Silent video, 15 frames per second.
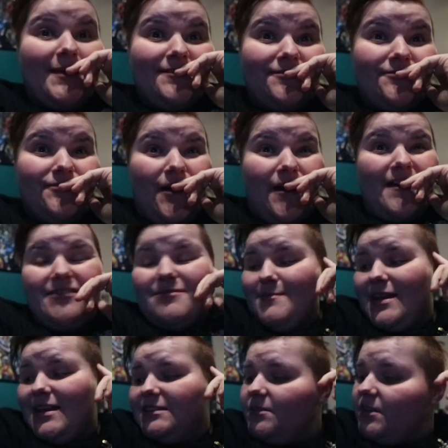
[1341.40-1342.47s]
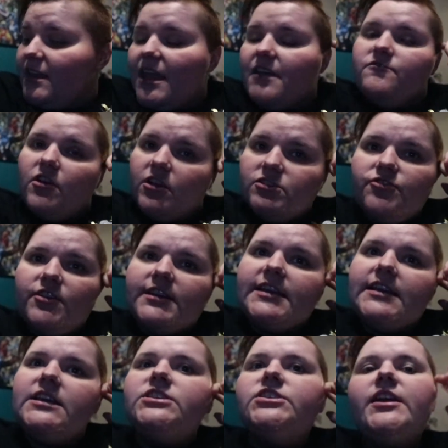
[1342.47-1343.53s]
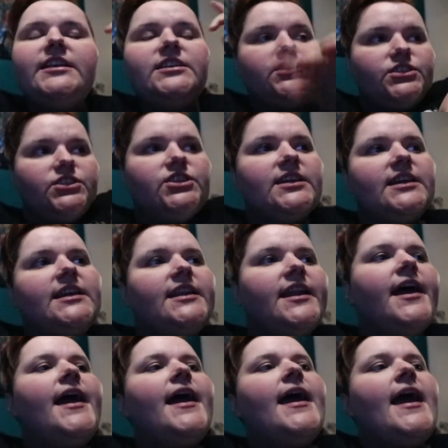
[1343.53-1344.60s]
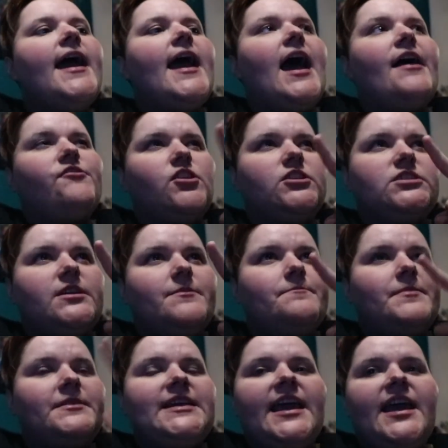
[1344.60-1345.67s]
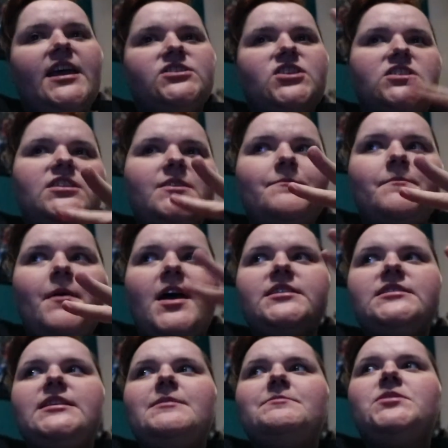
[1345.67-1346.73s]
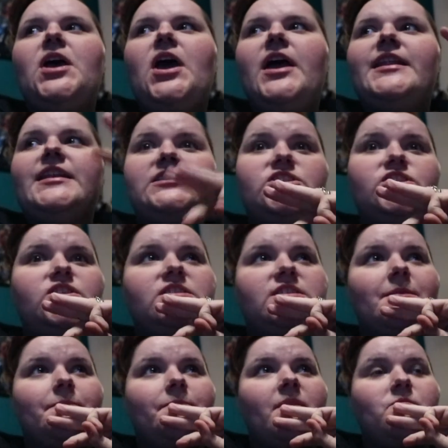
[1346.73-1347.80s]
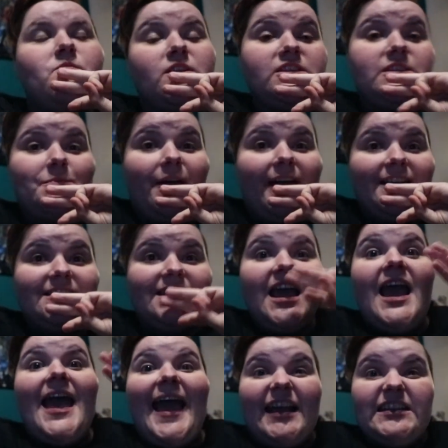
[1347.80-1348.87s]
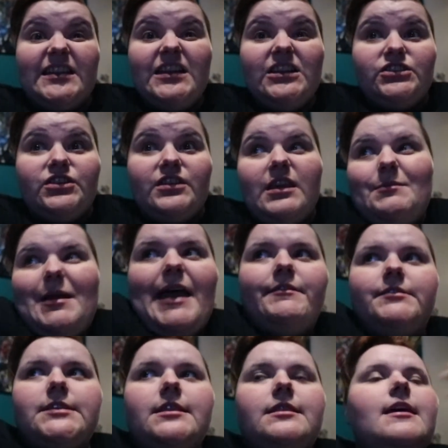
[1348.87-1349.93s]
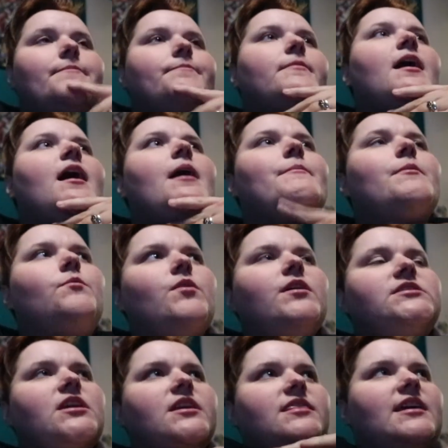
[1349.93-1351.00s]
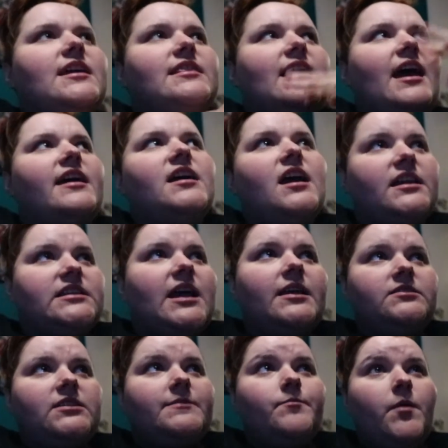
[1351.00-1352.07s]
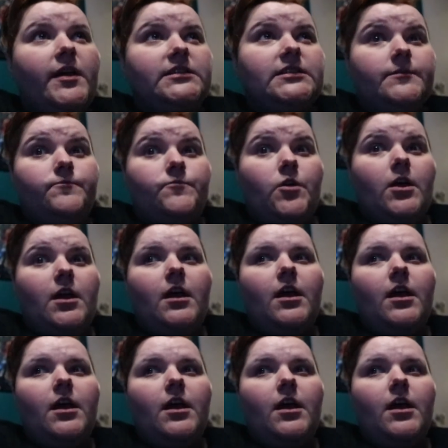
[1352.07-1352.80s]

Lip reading: 5 minutes. I'm gonna get a roast ready, so I need to do chicken. I've got some potatoes, got some parsnips, need to do some Brussels sprouts. I still need to do them. I haven't done them, but what's a good thing that is I did buy some